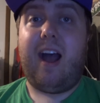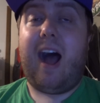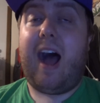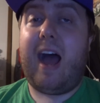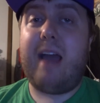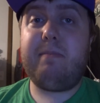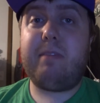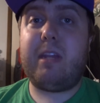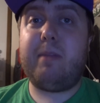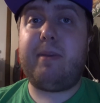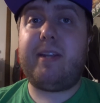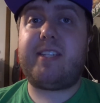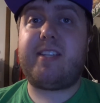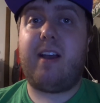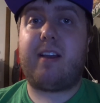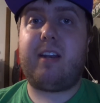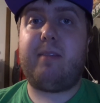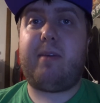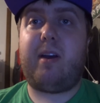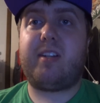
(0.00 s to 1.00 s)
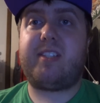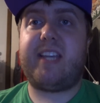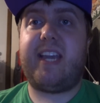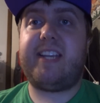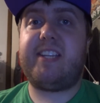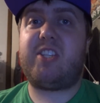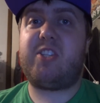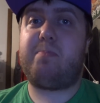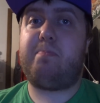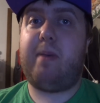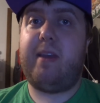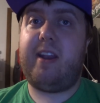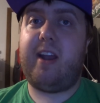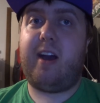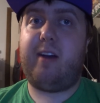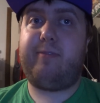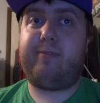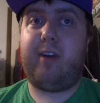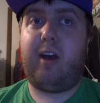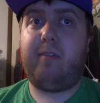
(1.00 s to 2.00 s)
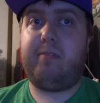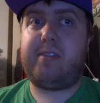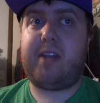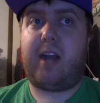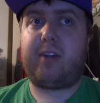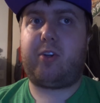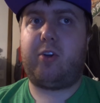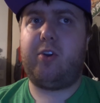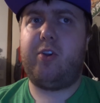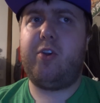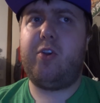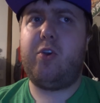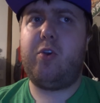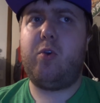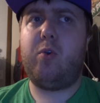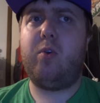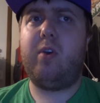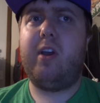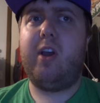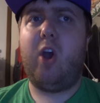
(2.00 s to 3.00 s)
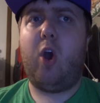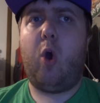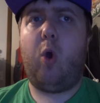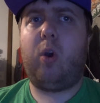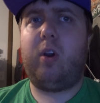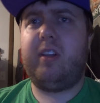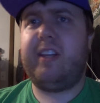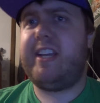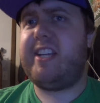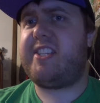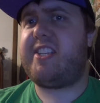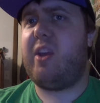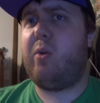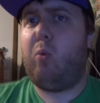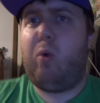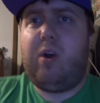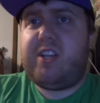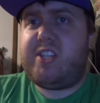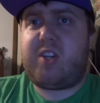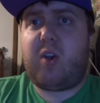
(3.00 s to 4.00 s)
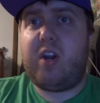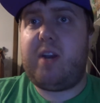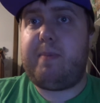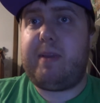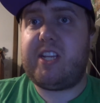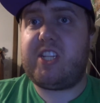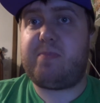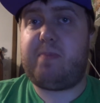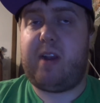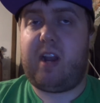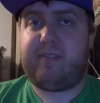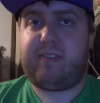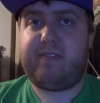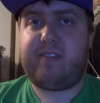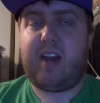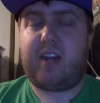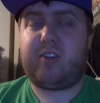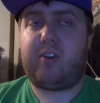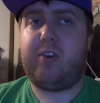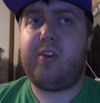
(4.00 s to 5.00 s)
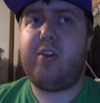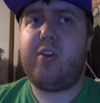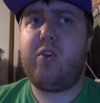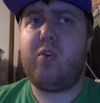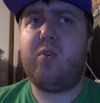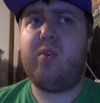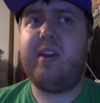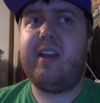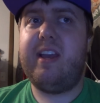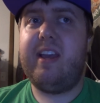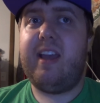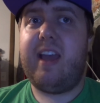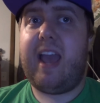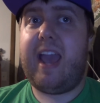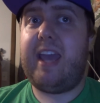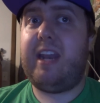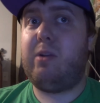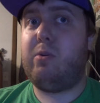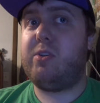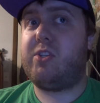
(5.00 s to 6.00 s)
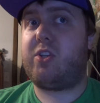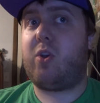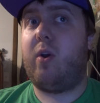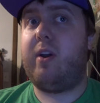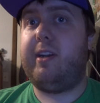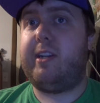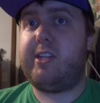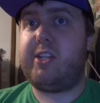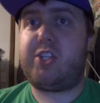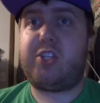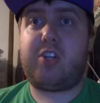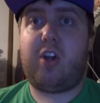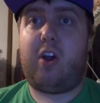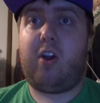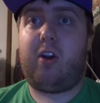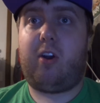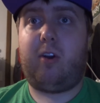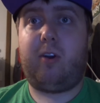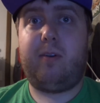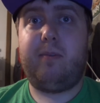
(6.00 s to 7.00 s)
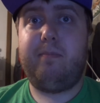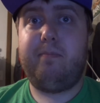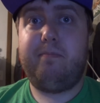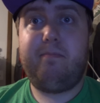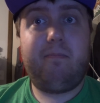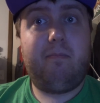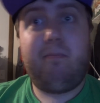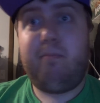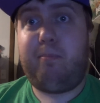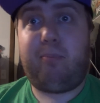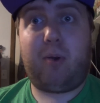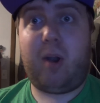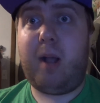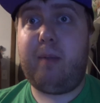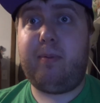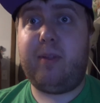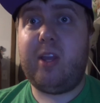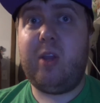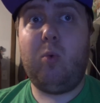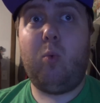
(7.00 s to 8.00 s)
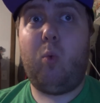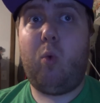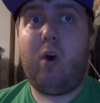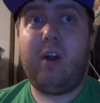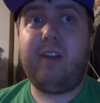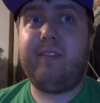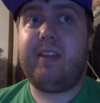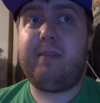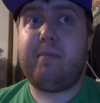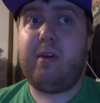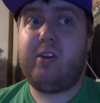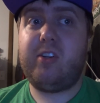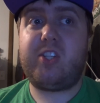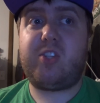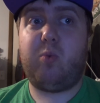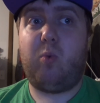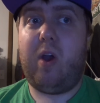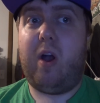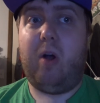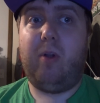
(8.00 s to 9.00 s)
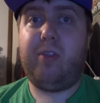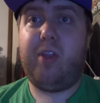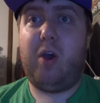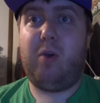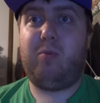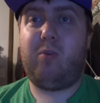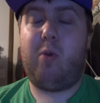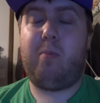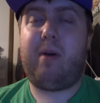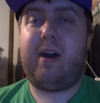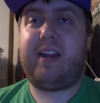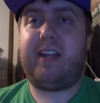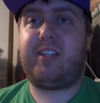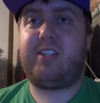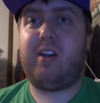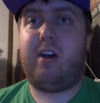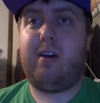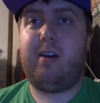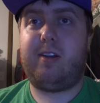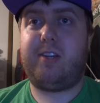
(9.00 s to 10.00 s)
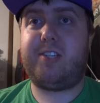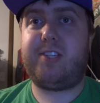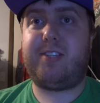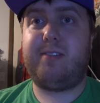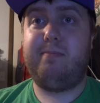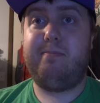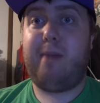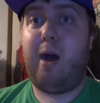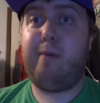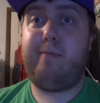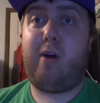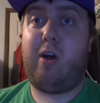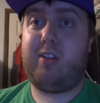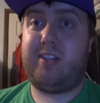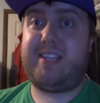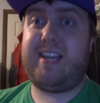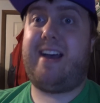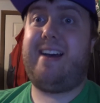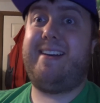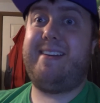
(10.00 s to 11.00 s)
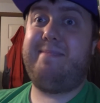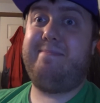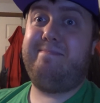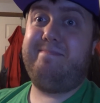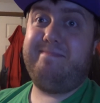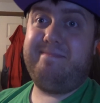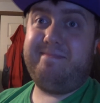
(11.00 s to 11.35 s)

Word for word: I'm going to be talking about a spin-off of Doctor Who or at least it was going to be a spinoff of Doctor Who, and it was going to star probably one of the most well-known robotic dogs of all time.